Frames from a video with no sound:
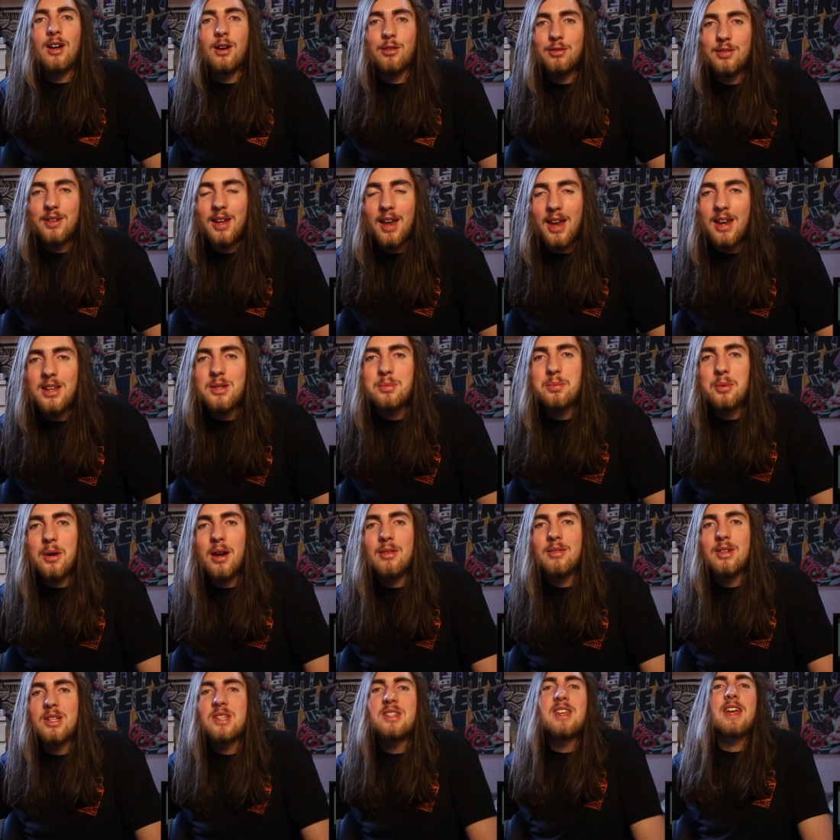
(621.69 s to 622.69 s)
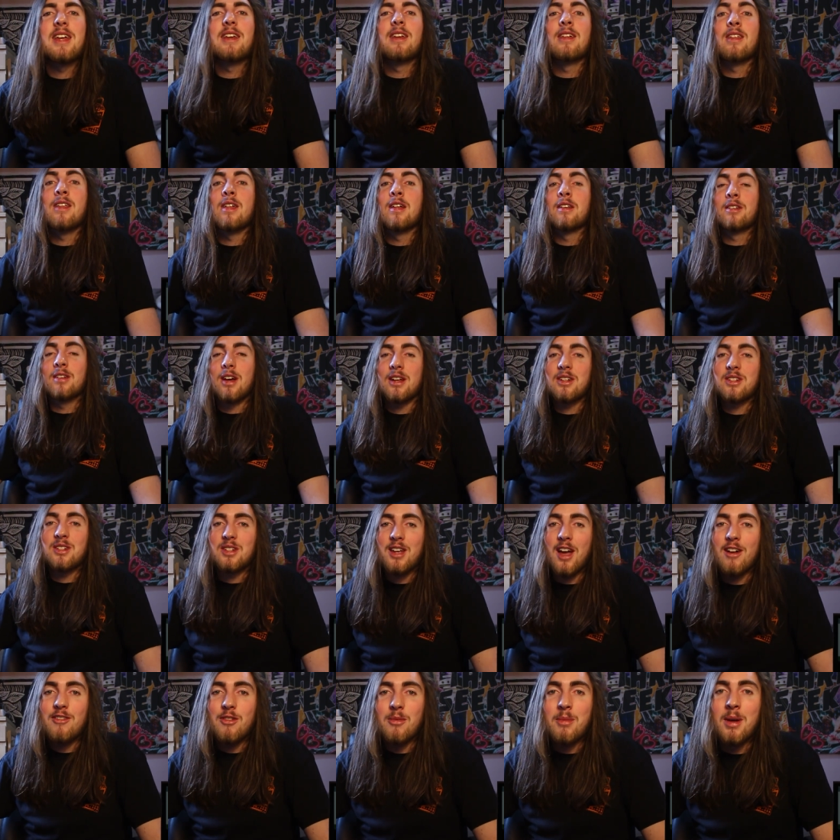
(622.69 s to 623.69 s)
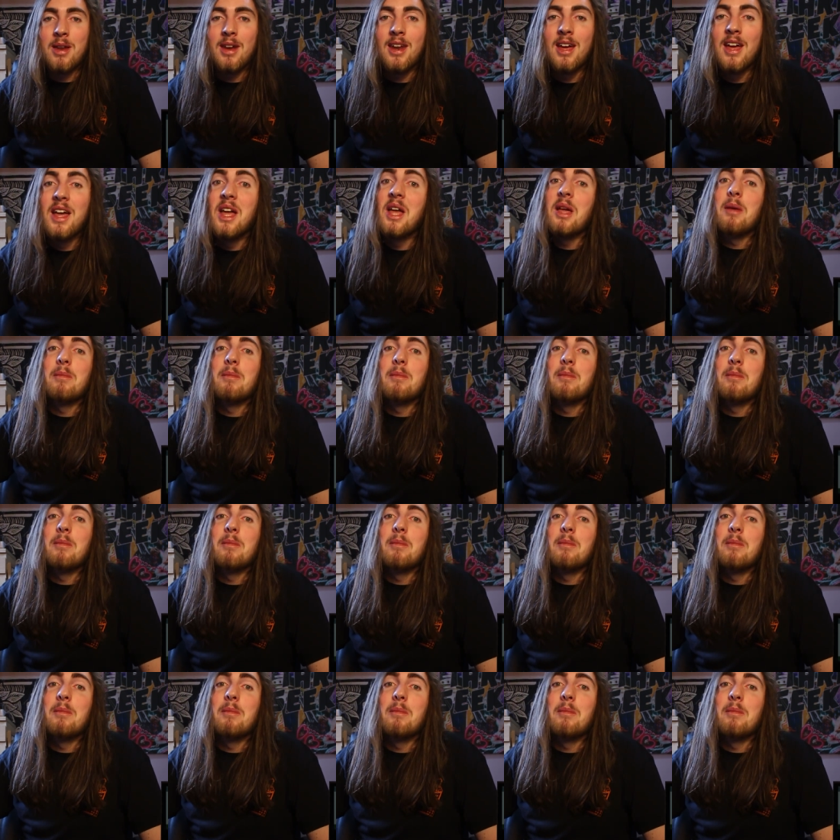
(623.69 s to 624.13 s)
off Lily's brother saying that the Dutch government